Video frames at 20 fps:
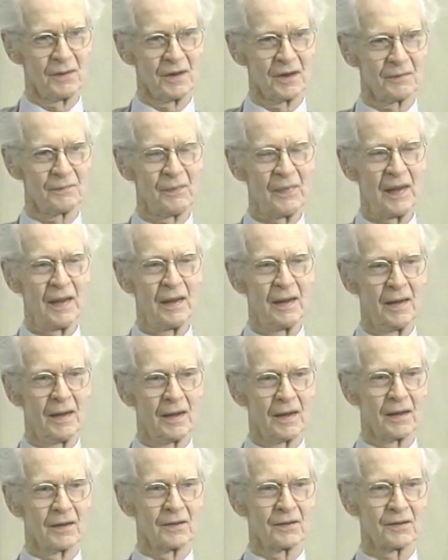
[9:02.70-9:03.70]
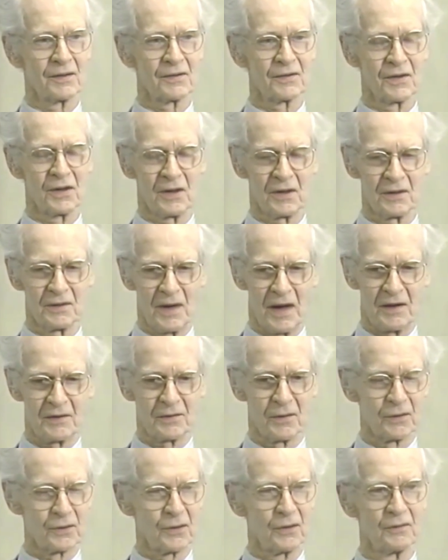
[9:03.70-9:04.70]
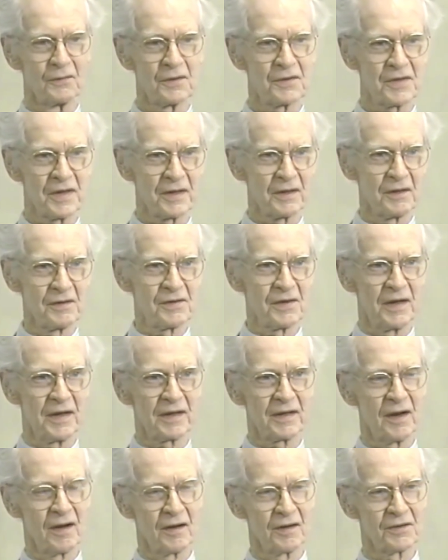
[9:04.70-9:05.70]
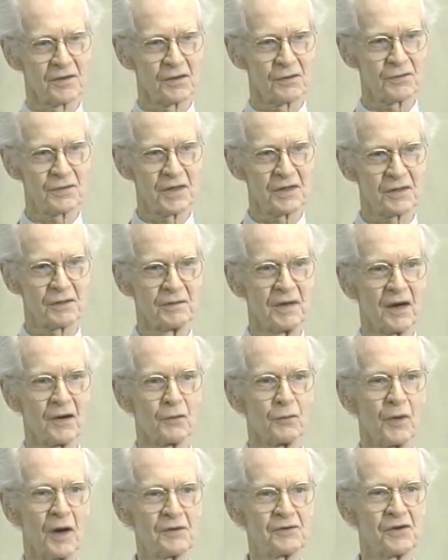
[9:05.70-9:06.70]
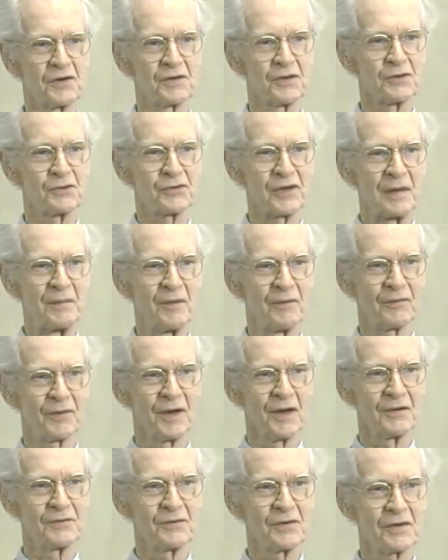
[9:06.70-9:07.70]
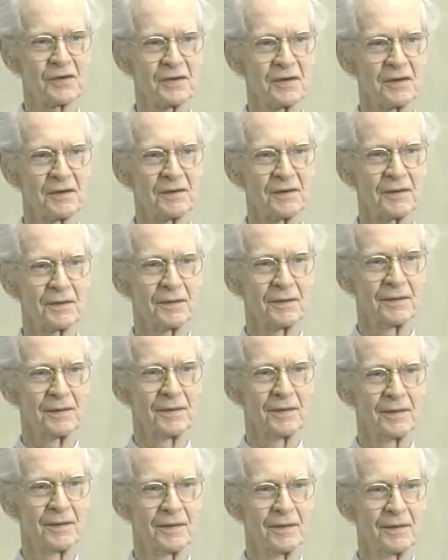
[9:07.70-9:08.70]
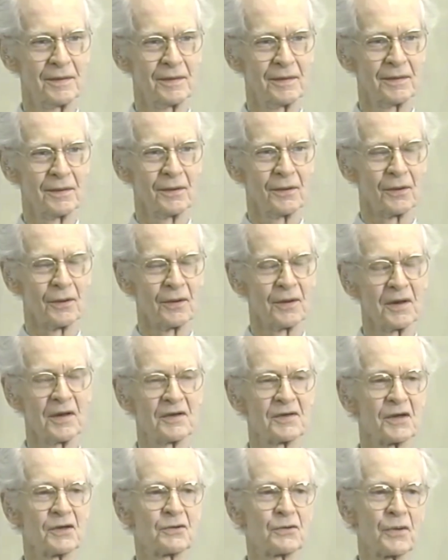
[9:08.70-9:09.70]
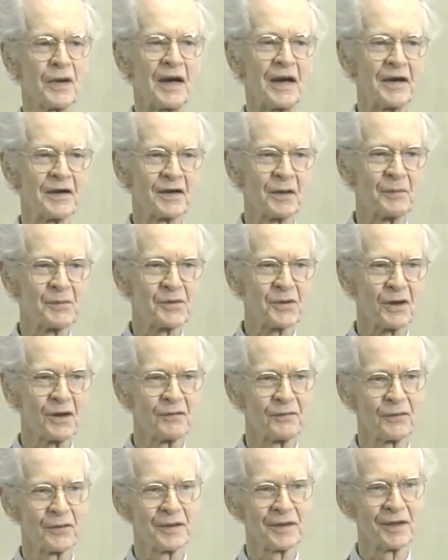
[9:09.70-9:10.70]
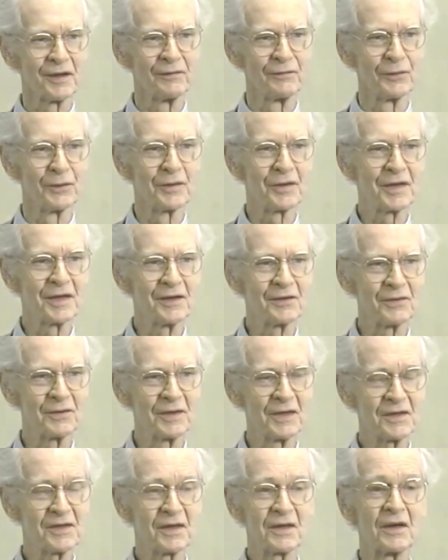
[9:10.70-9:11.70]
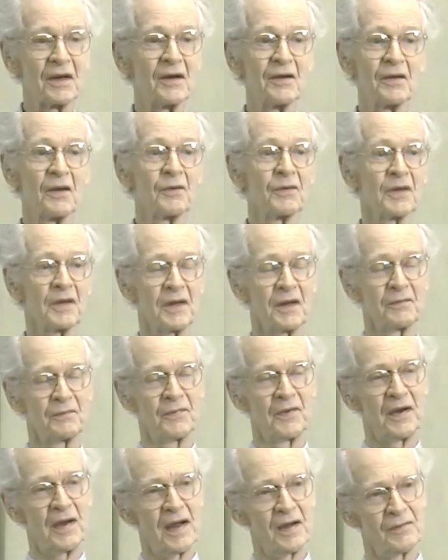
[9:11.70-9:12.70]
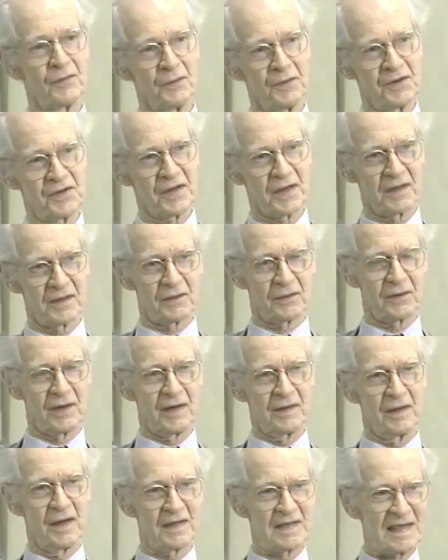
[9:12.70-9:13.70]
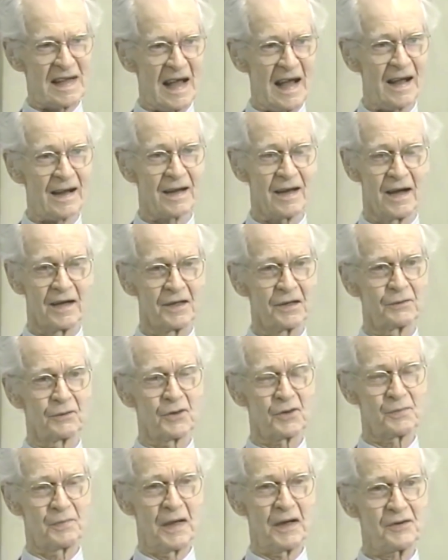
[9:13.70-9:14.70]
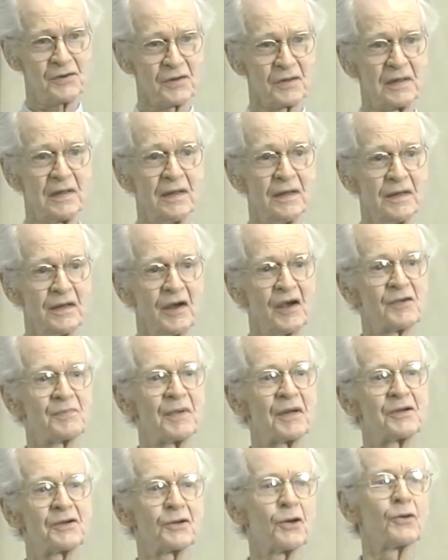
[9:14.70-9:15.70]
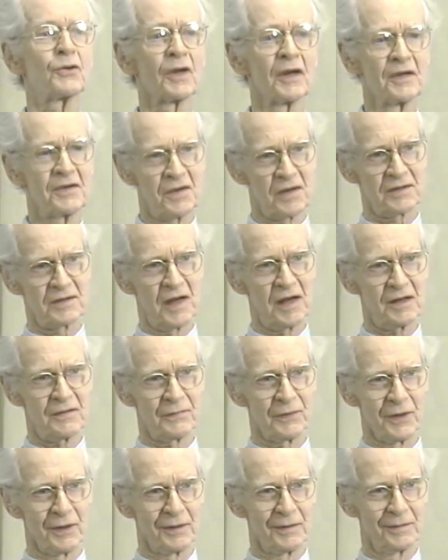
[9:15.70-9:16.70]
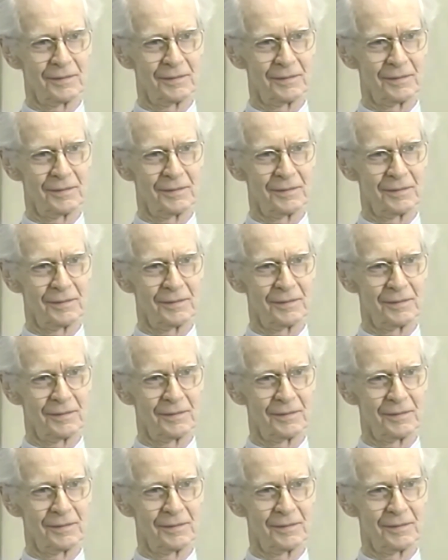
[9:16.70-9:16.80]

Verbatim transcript: on. No, I don't know of a single psychologist who sits around and watches a stream of consciousness or is a trained observer in the Wundtian tradition, though the behavioristic attack on introspection has been totally successful.